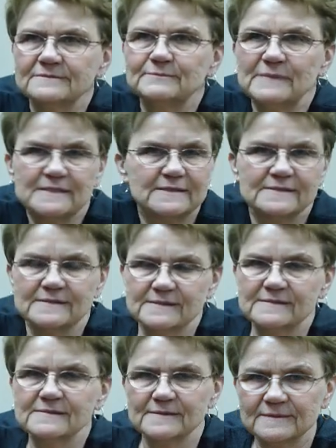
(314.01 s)
Businesses.
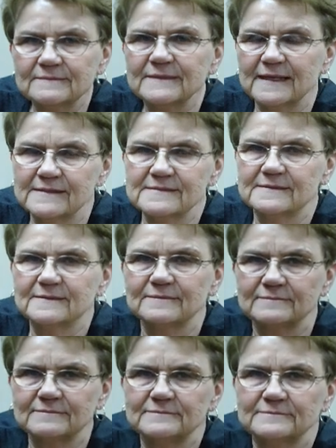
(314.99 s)
businesses. Yes.
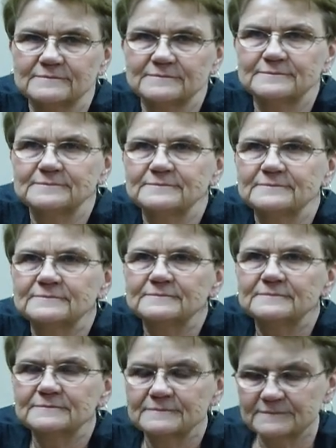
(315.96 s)
Well, thank
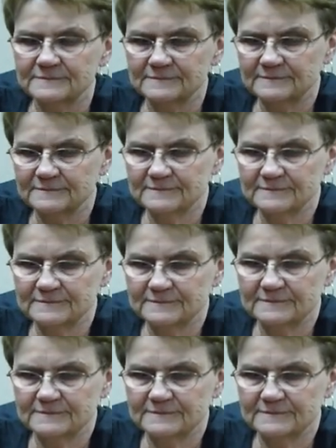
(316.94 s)
you very much, Elaine.